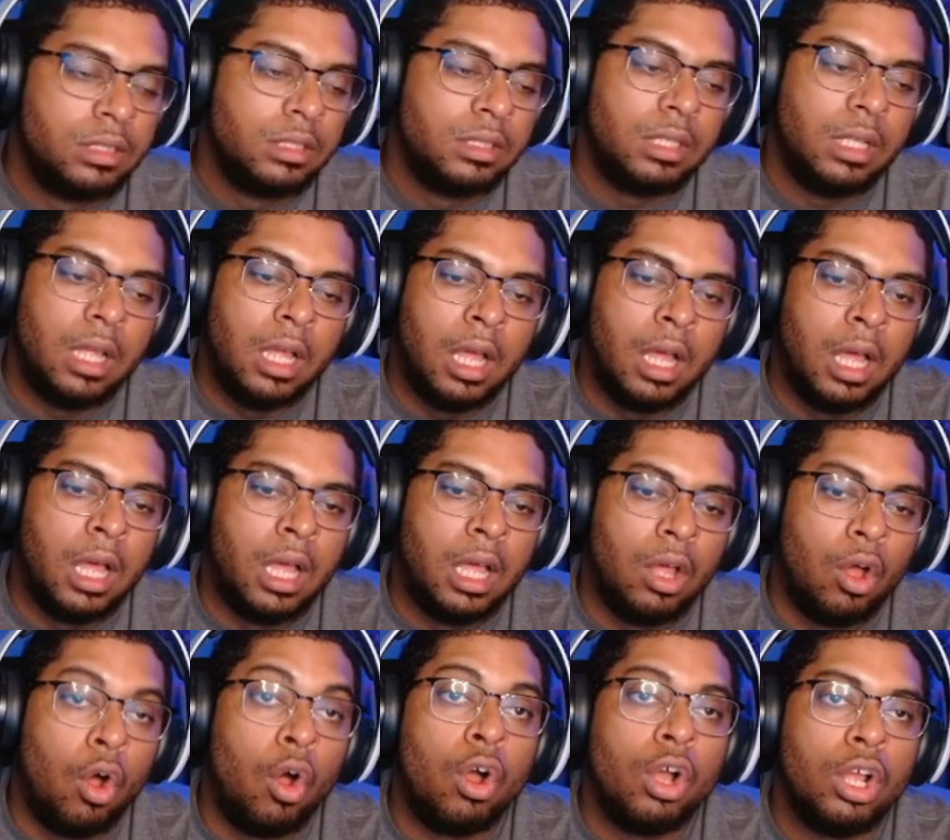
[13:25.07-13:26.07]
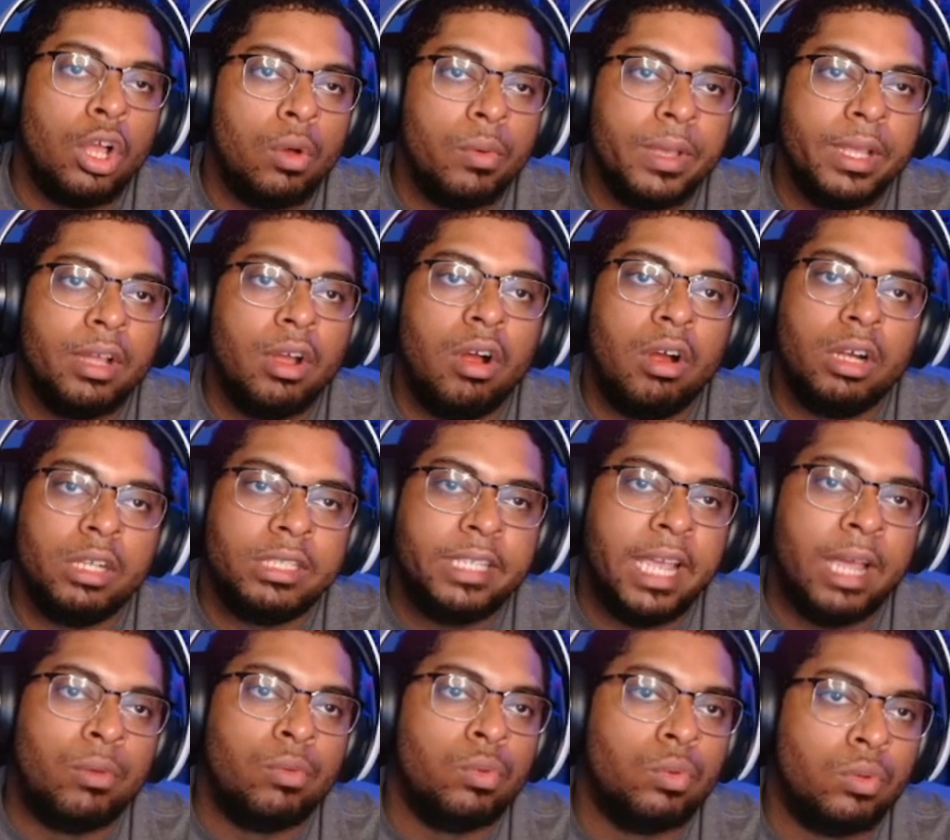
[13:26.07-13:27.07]
ongoing card
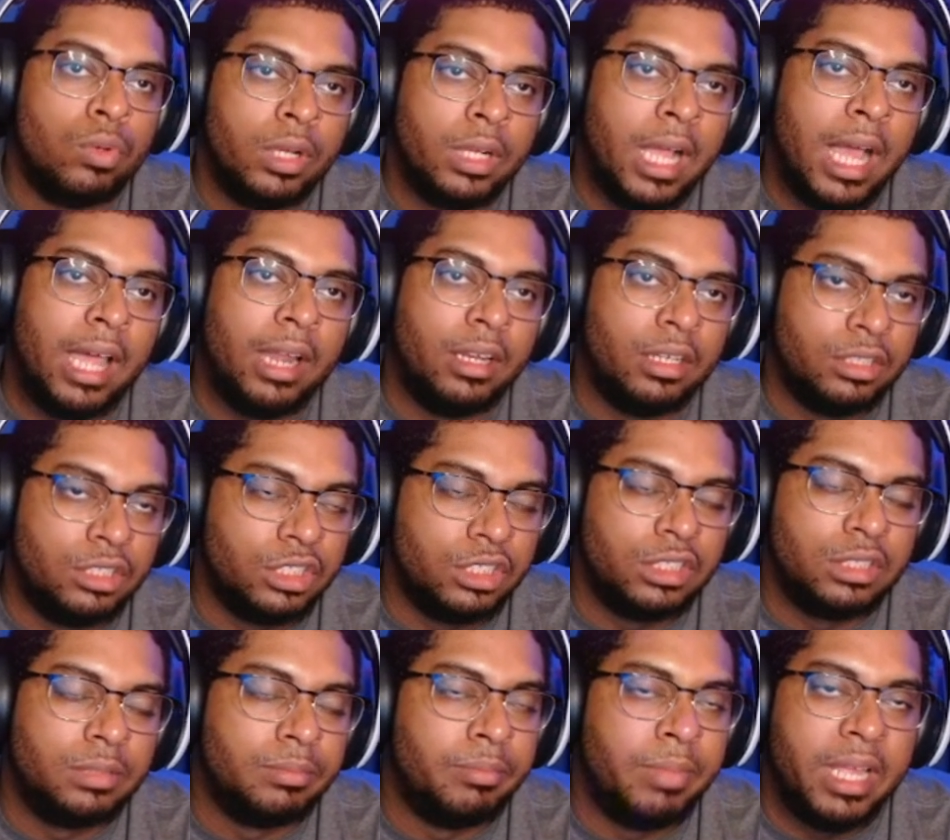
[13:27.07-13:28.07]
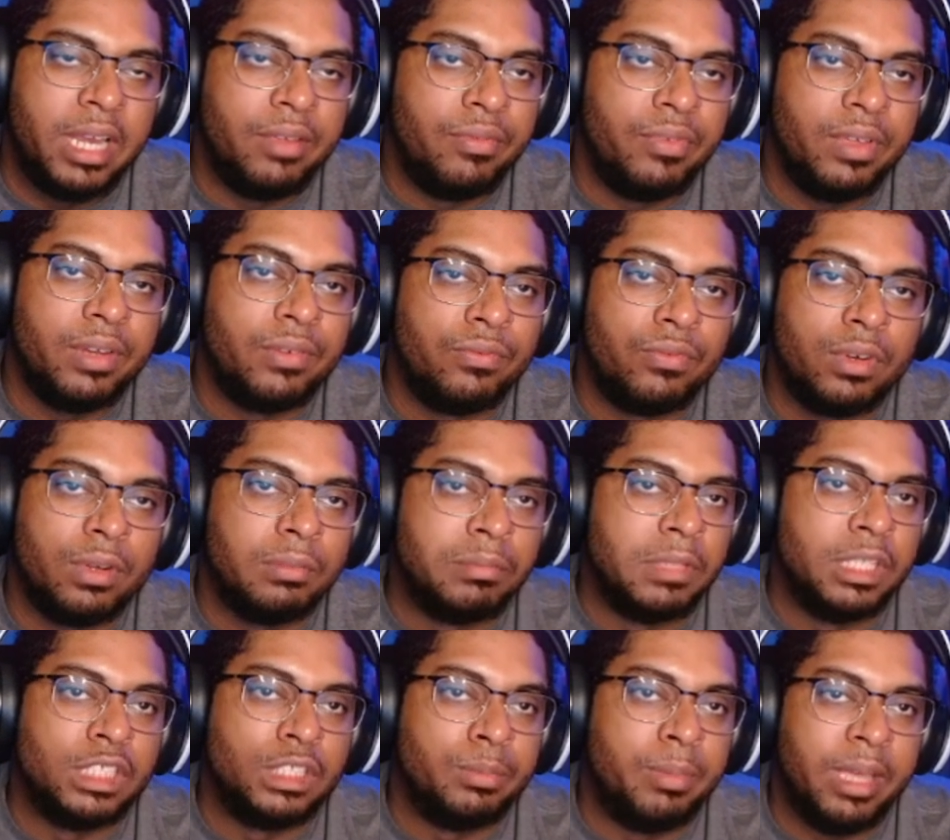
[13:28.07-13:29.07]
that will kind of just benefit from
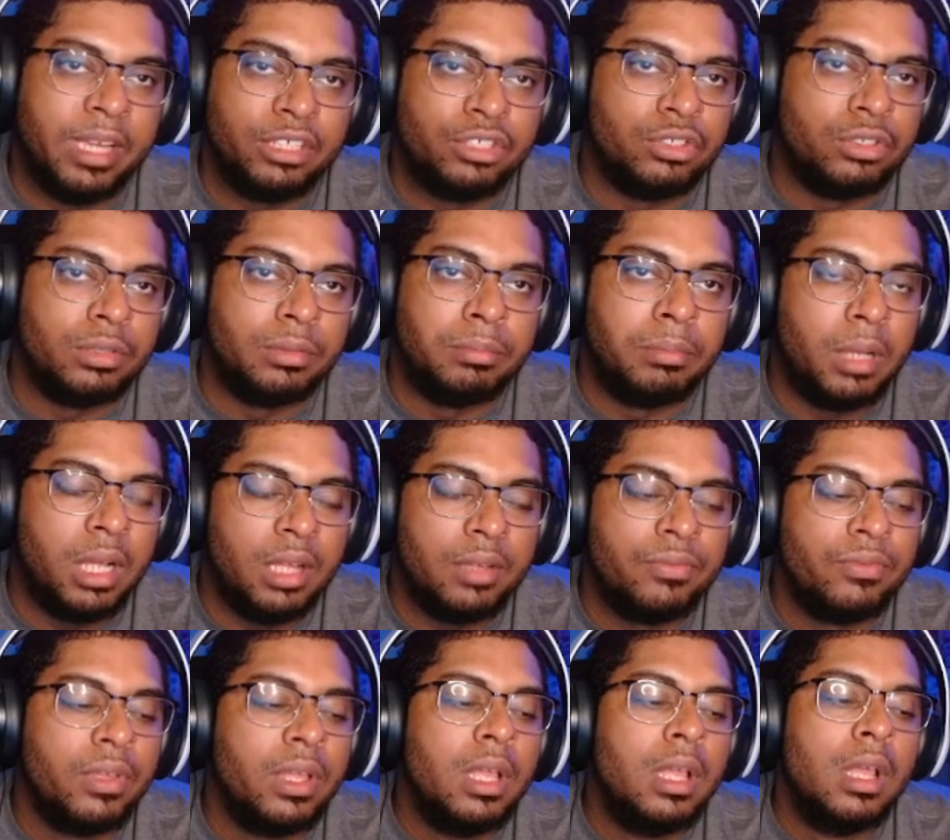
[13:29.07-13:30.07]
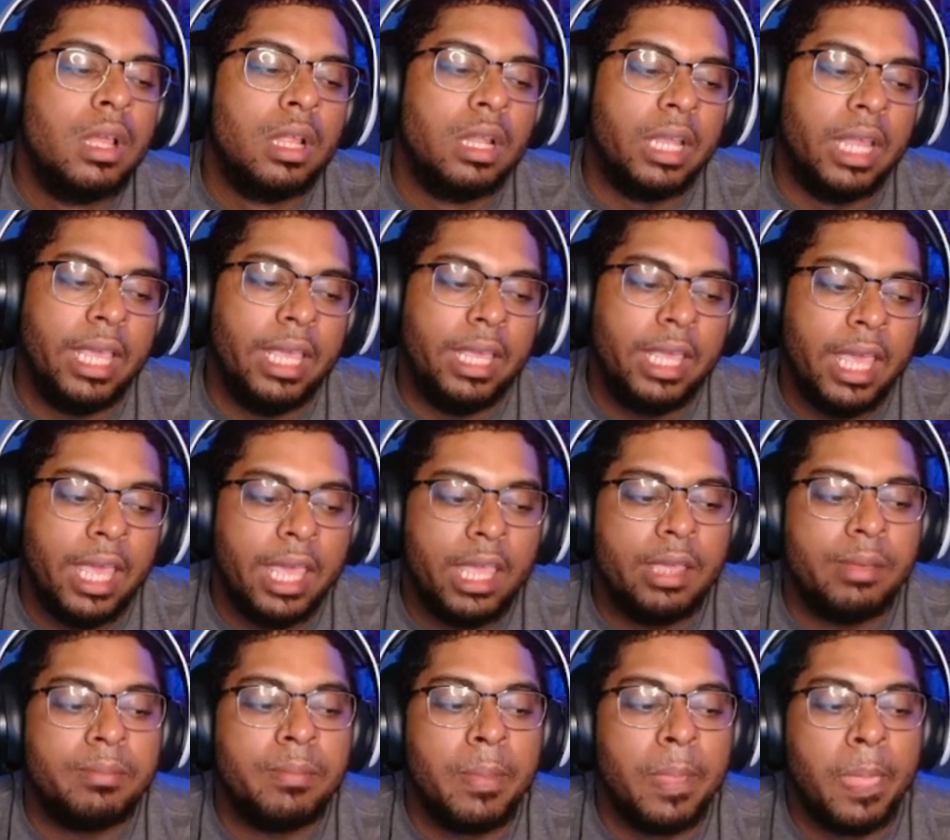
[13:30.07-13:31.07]
the Spectrum buff late
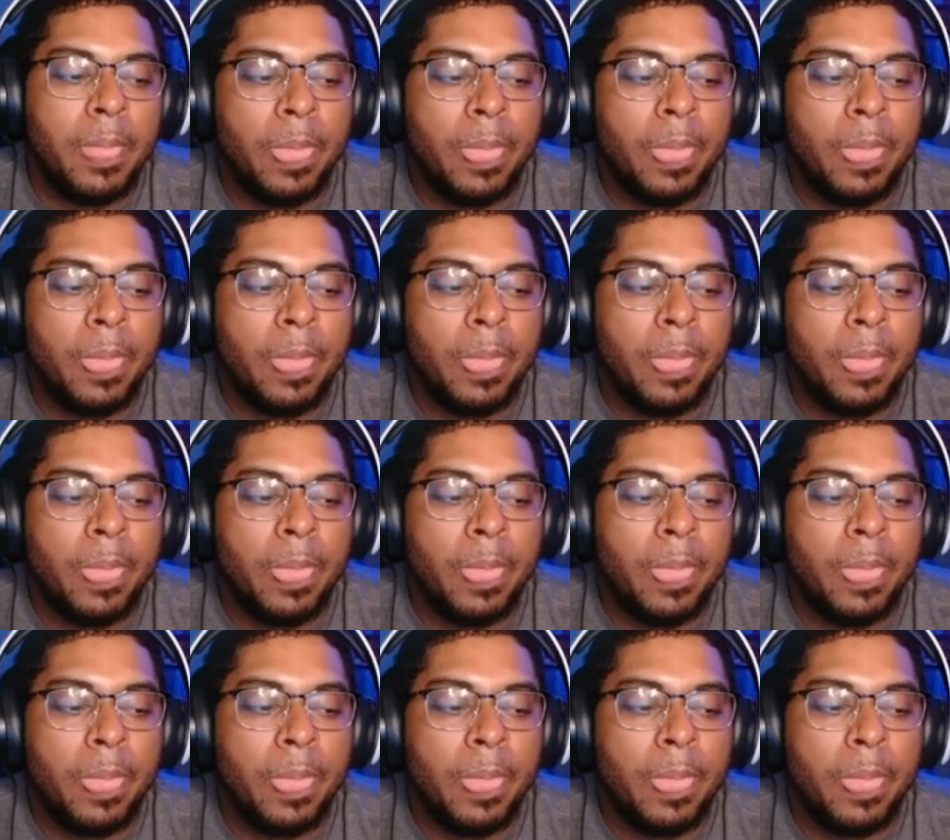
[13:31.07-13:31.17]
game.